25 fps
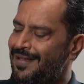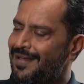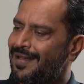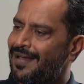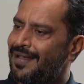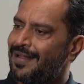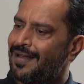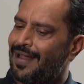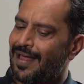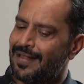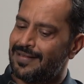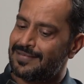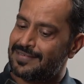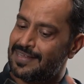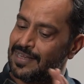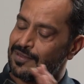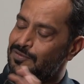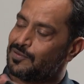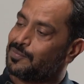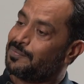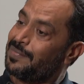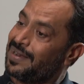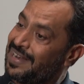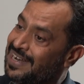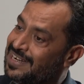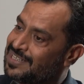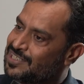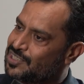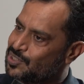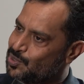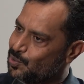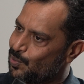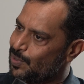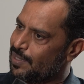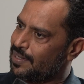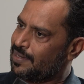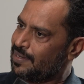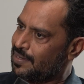And I'll tell you the millet
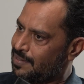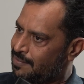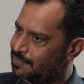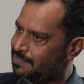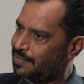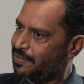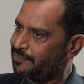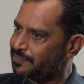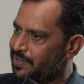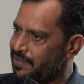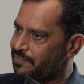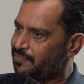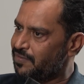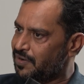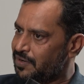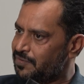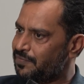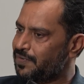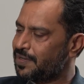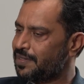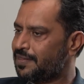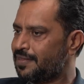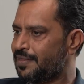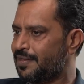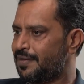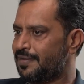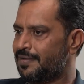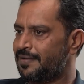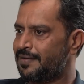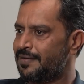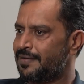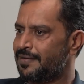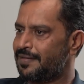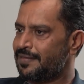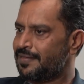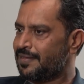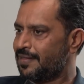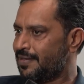story. We work with
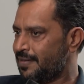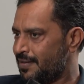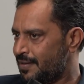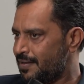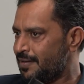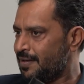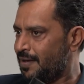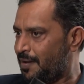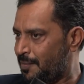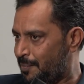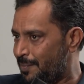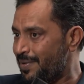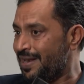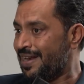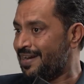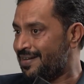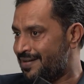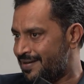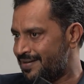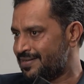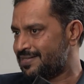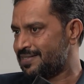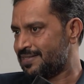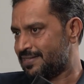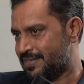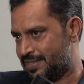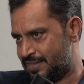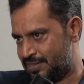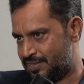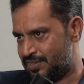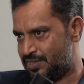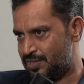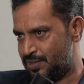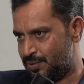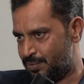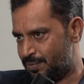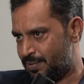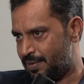the Millet Research
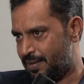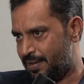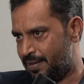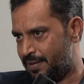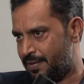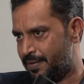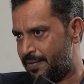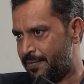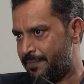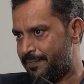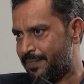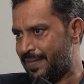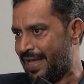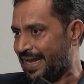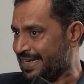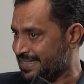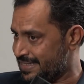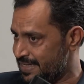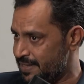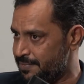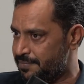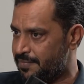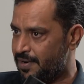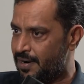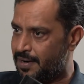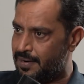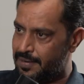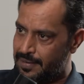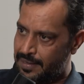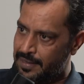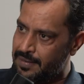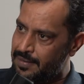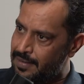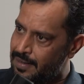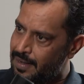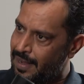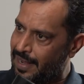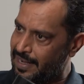Institute, ICMR
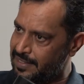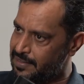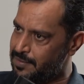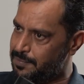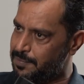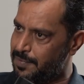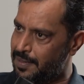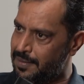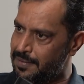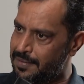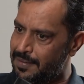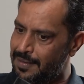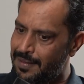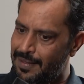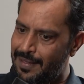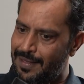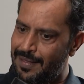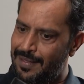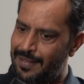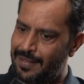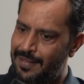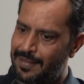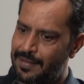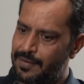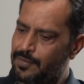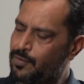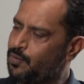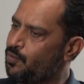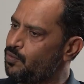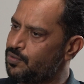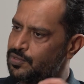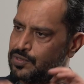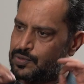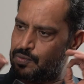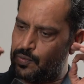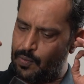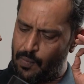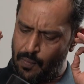in Hyderabad,
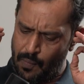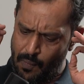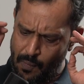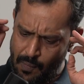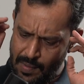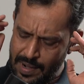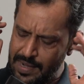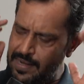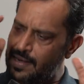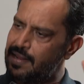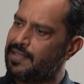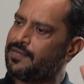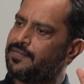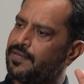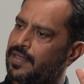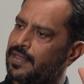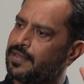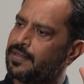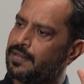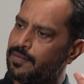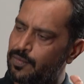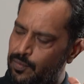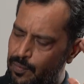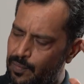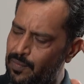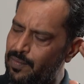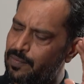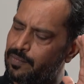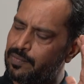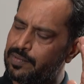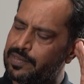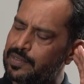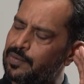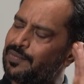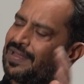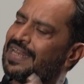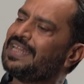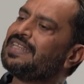whose
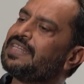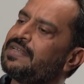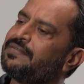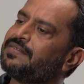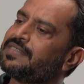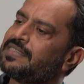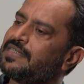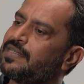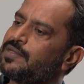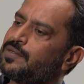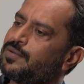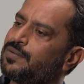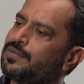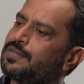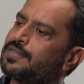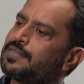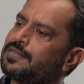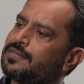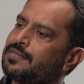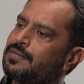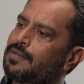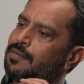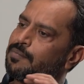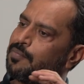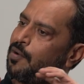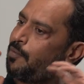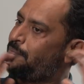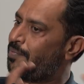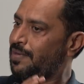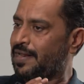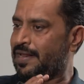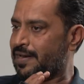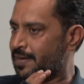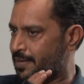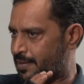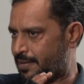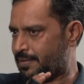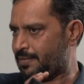the only thing which they do is
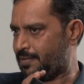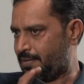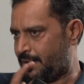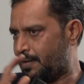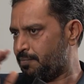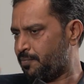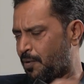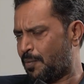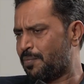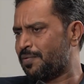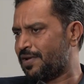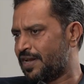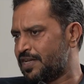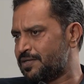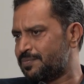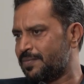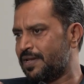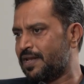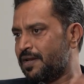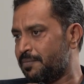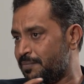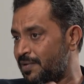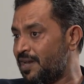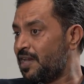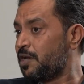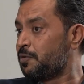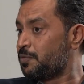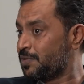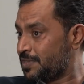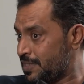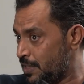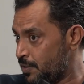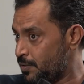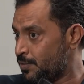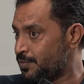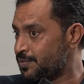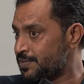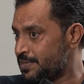popularize millet. Millet was
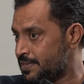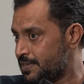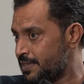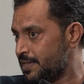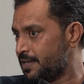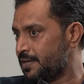announced the